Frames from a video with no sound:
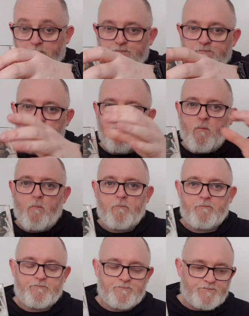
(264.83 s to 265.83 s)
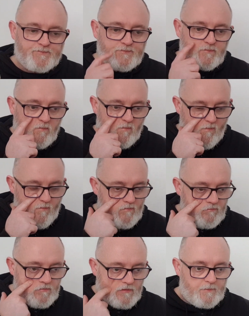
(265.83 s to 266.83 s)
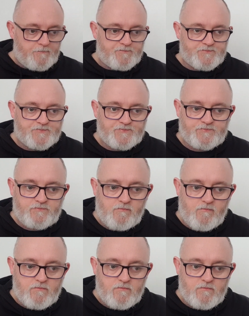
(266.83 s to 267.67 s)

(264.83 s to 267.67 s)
Nobody speaks.